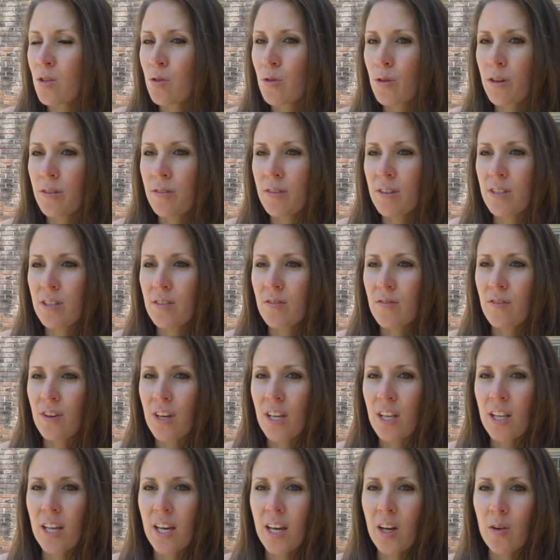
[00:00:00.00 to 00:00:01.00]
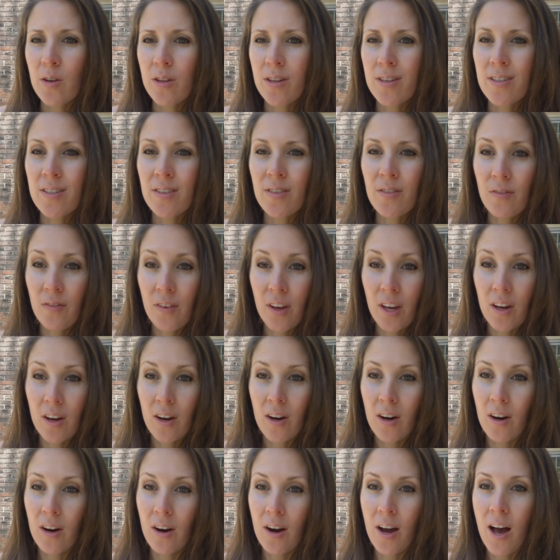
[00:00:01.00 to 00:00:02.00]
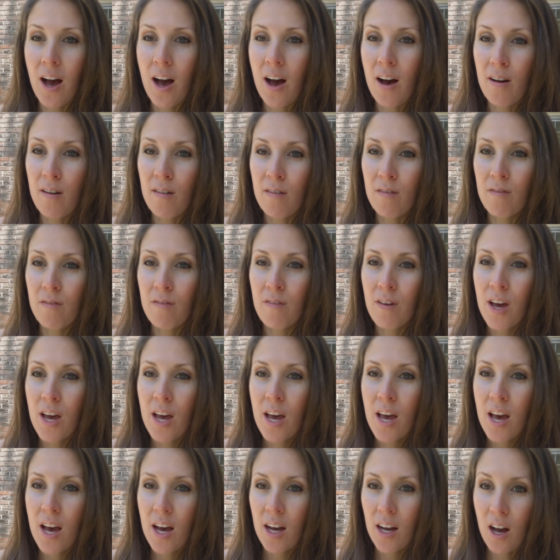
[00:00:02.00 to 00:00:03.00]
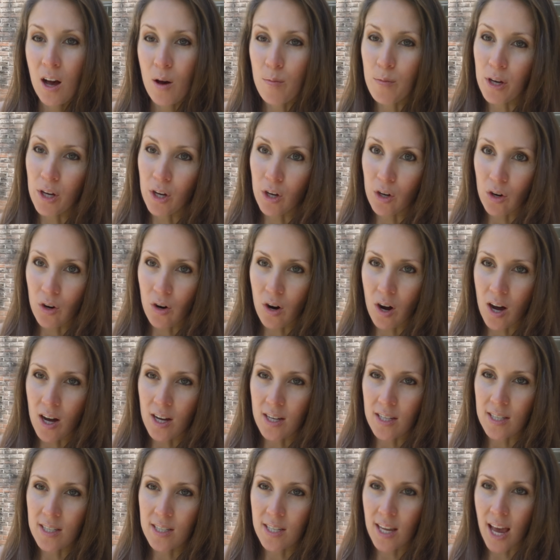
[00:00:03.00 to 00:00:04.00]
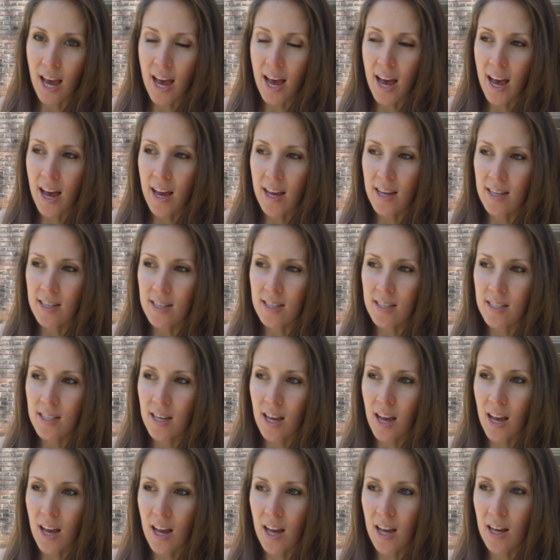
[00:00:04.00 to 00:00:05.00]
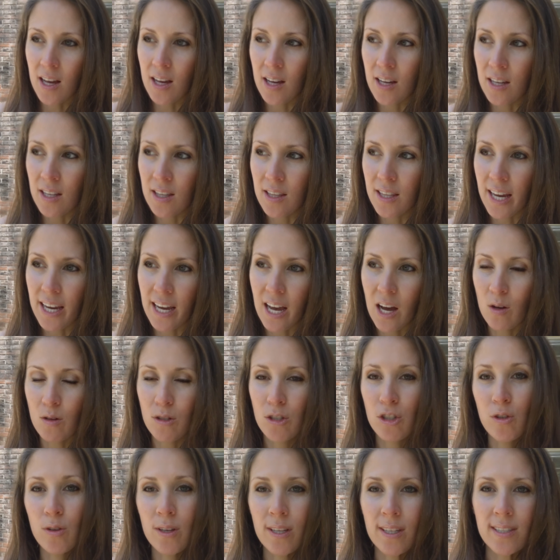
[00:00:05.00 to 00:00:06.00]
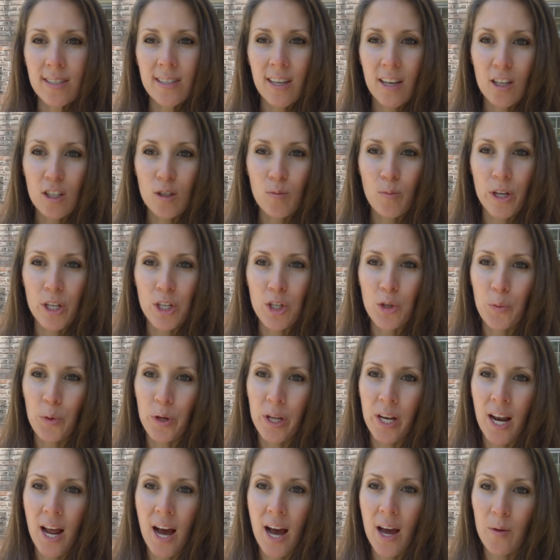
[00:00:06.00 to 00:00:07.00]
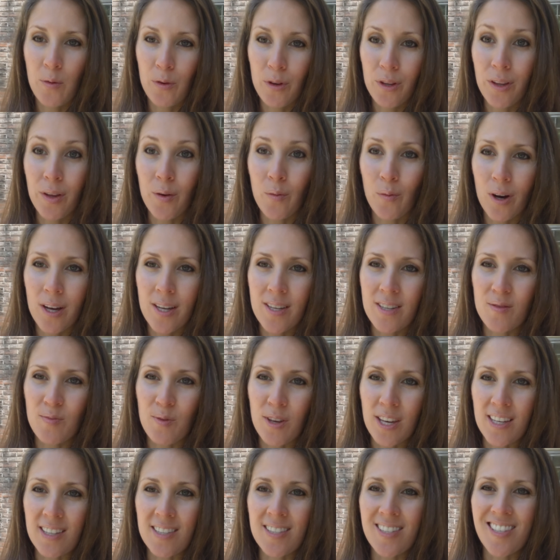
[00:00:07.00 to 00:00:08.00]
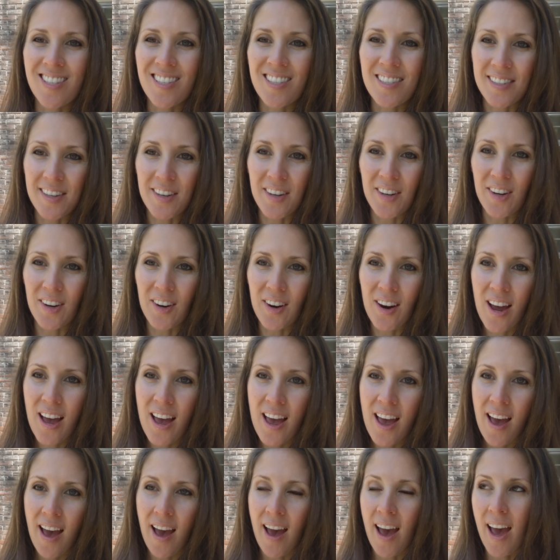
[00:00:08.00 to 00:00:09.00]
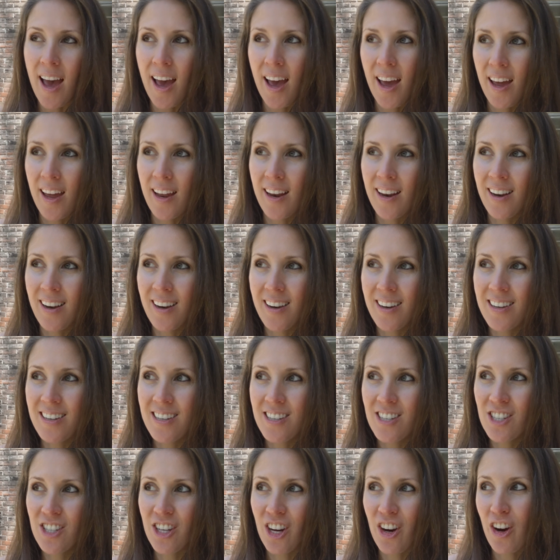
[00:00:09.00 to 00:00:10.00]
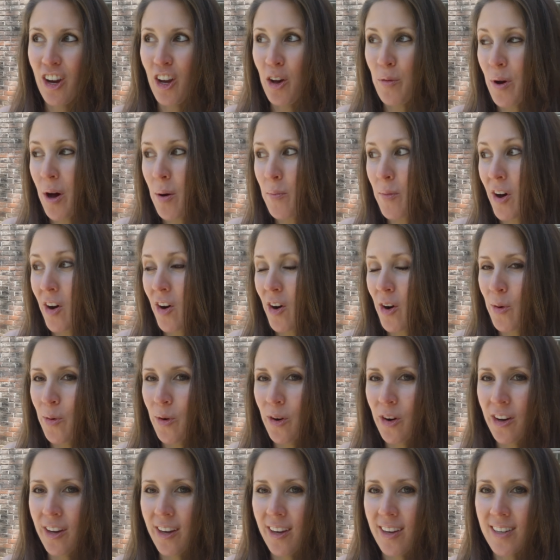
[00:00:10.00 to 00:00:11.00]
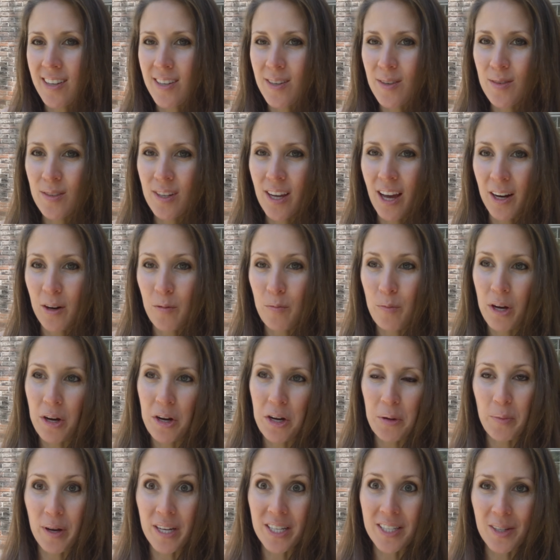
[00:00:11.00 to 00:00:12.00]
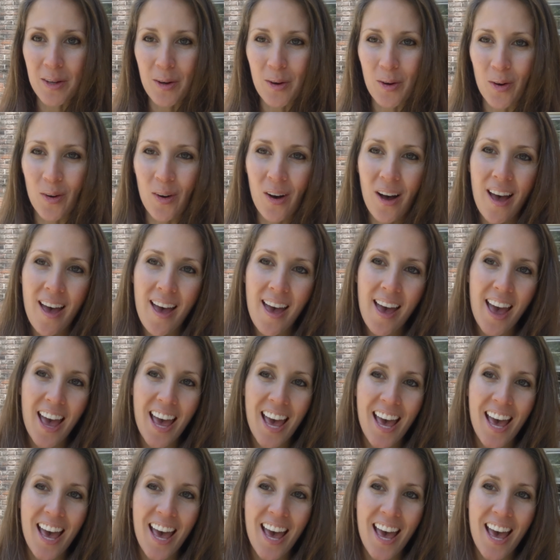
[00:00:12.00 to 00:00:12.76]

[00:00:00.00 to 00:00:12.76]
sort of this feeling or this fear of coming across as like I was doing a sales pitch when I really was being sincere and sharing about my artwork and kind of bearing my soul.